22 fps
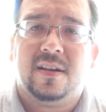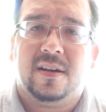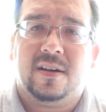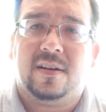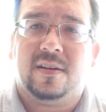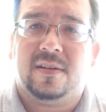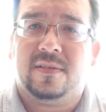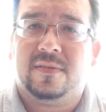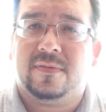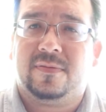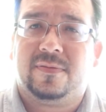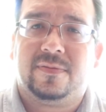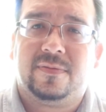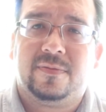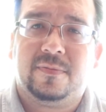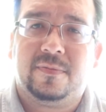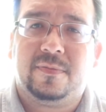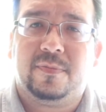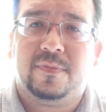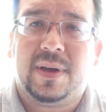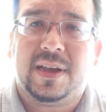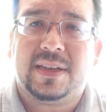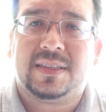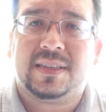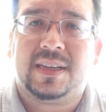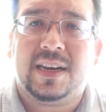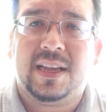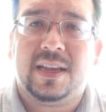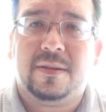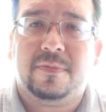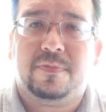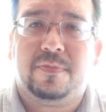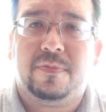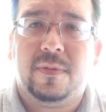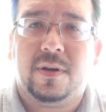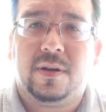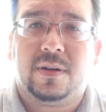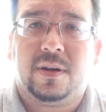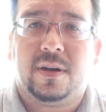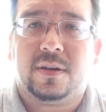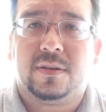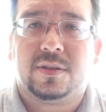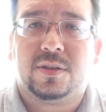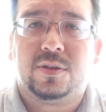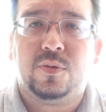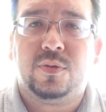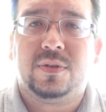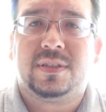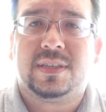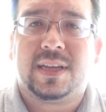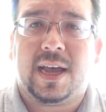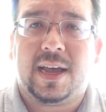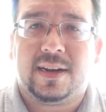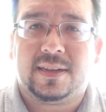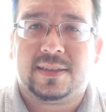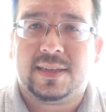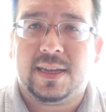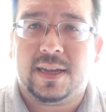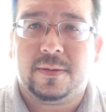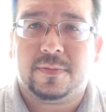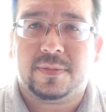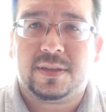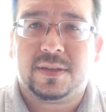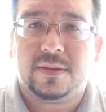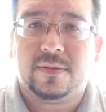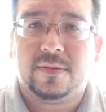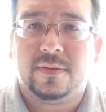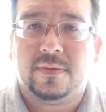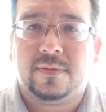of basically suicide attempts.